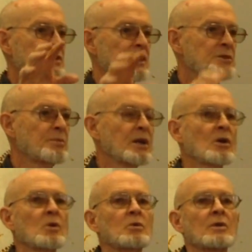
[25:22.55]
says,
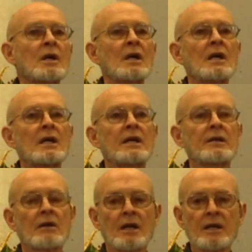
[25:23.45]
Behold,
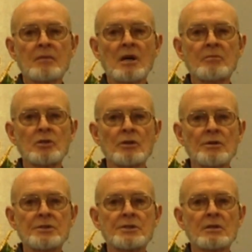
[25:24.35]
here I am, I'm
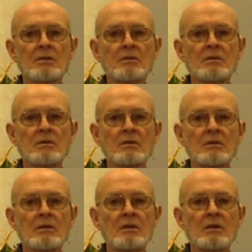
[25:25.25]
yours.
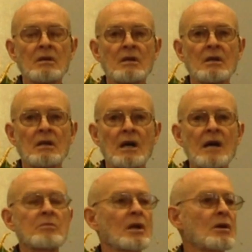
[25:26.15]

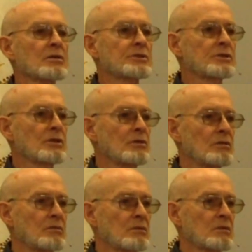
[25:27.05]
I belong to
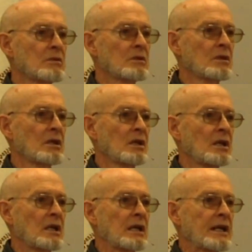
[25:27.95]
you.
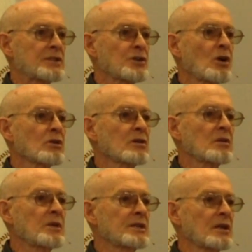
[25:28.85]
It's all going
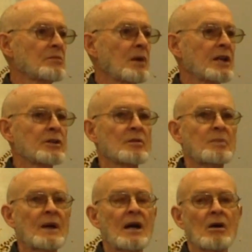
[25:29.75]
to be done by your
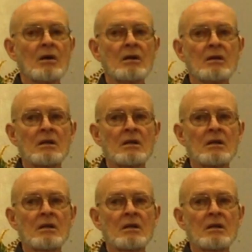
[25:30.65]
power.